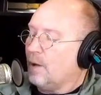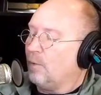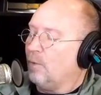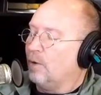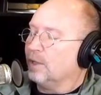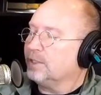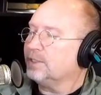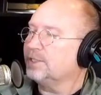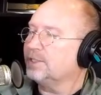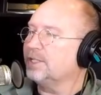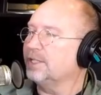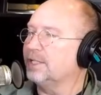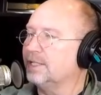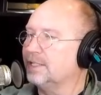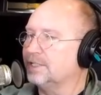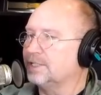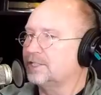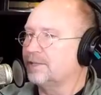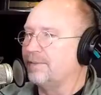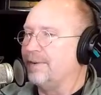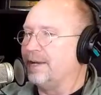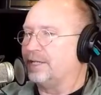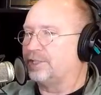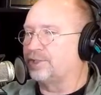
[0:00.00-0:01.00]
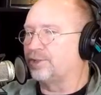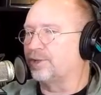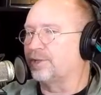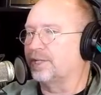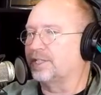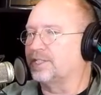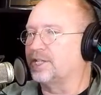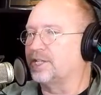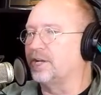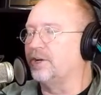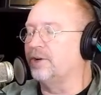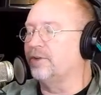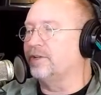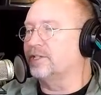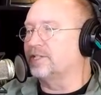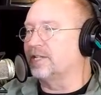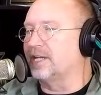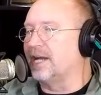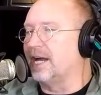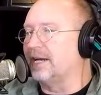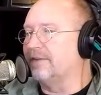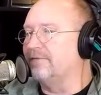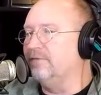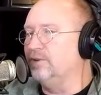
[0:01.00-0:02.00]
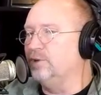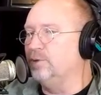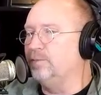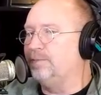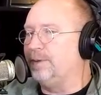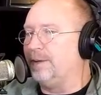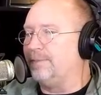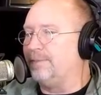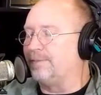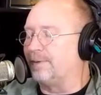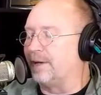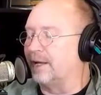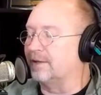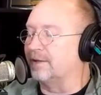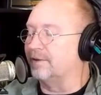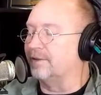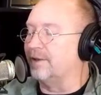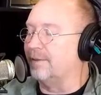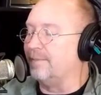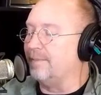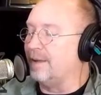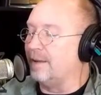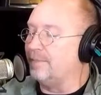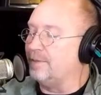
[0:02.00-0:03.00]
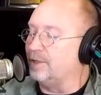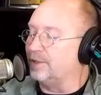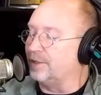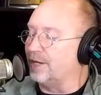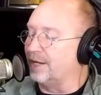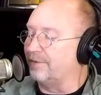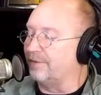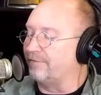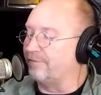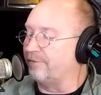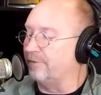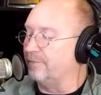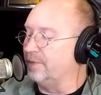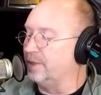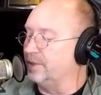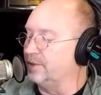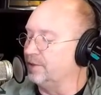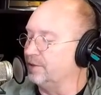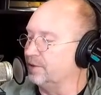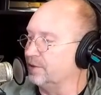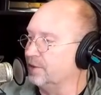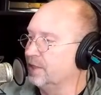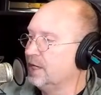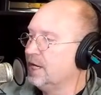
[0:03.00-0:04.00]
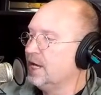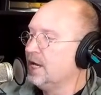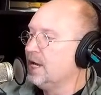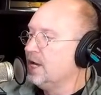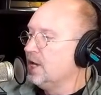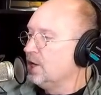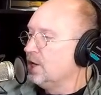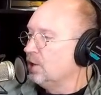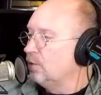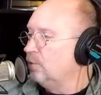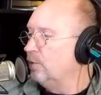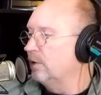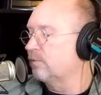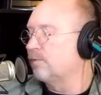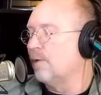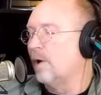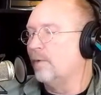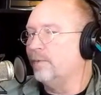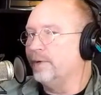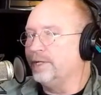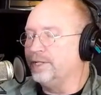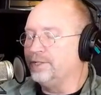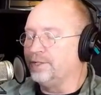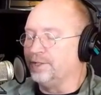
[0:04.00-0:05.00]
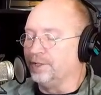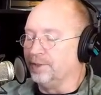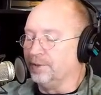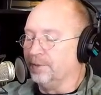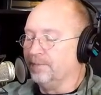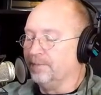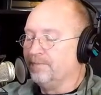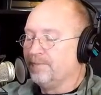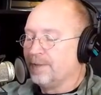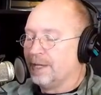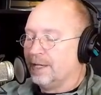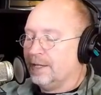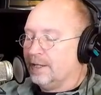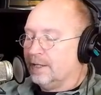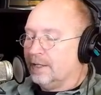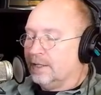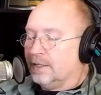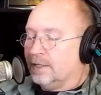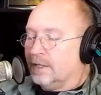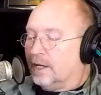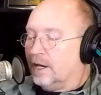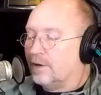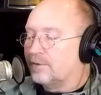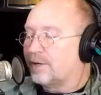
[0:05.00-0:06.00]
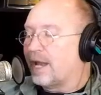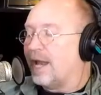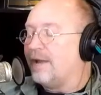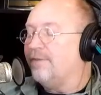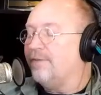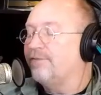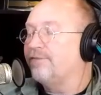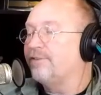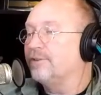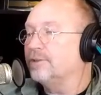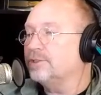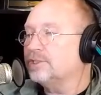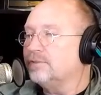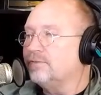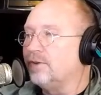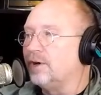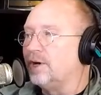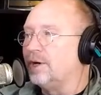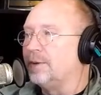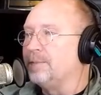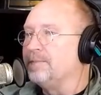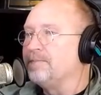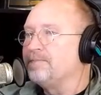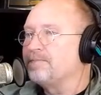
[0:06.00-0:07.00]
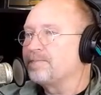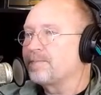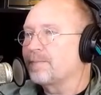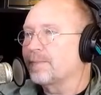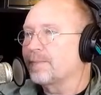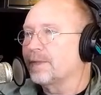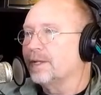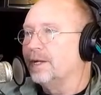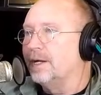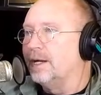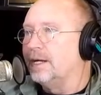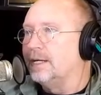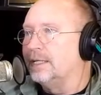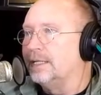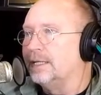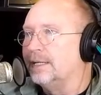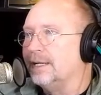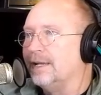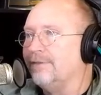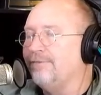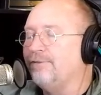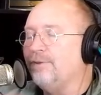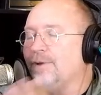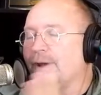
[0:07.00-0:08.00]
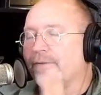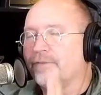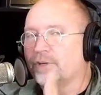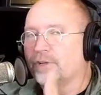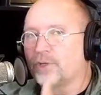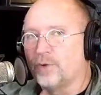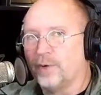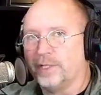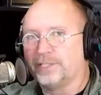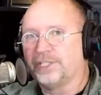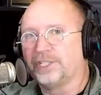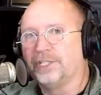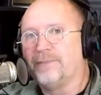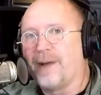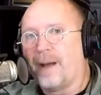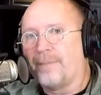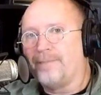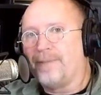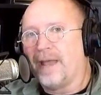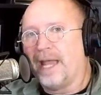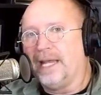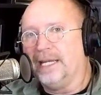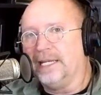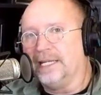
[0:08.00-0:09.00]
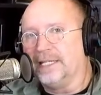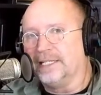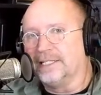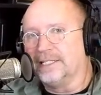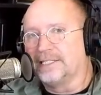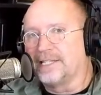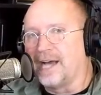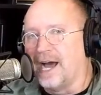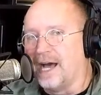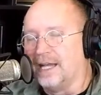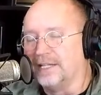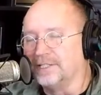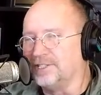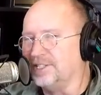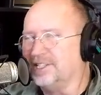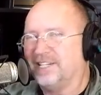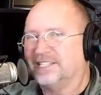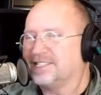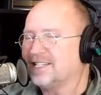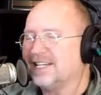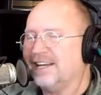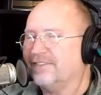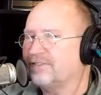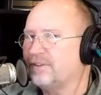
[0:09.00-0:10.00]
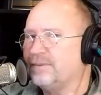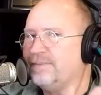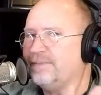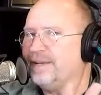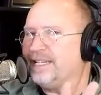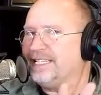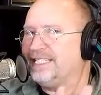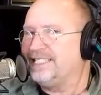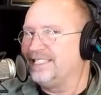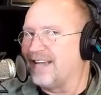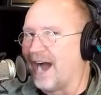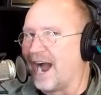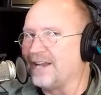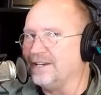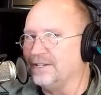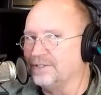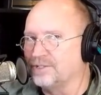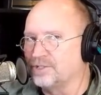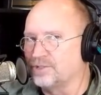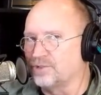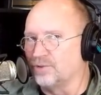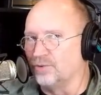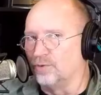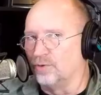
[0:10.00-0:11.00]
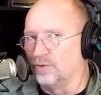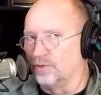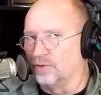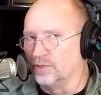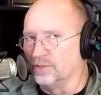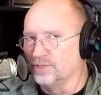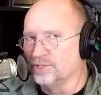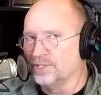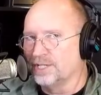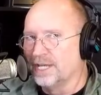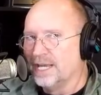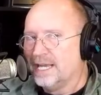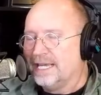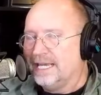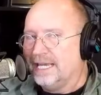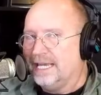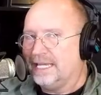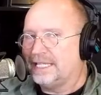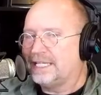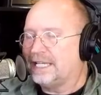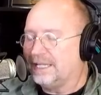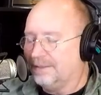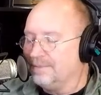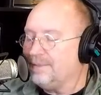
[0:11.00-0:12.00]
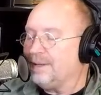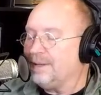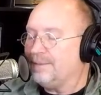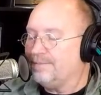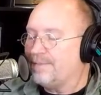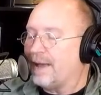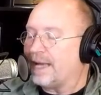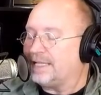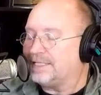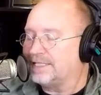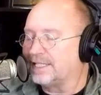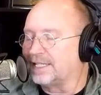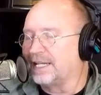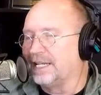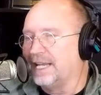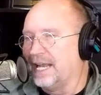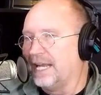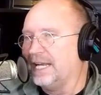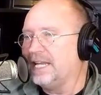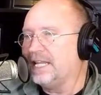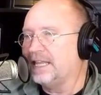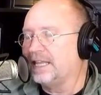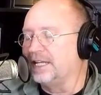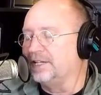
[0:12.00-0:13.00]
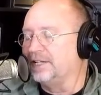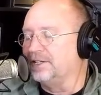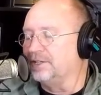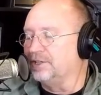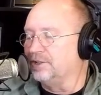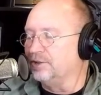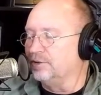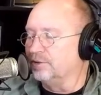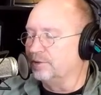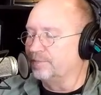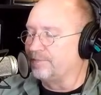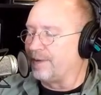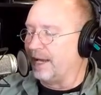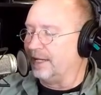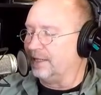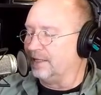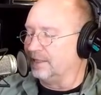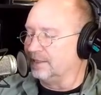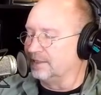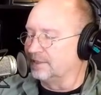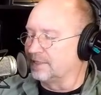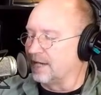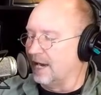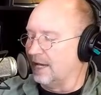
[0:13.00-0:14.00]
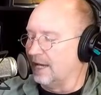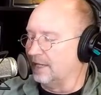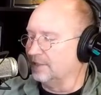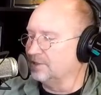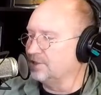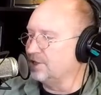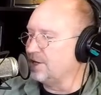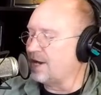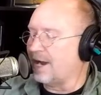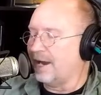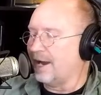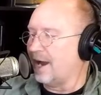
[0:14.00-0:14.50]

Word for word: I want to to make sure because I know there's a lot of new people out there that maybe are not familiar with what we do. Okay, first of all, uh, if you have a question about paleontology, it doesn't have to be dinosaurs. It can be basically anything to do with paleontology.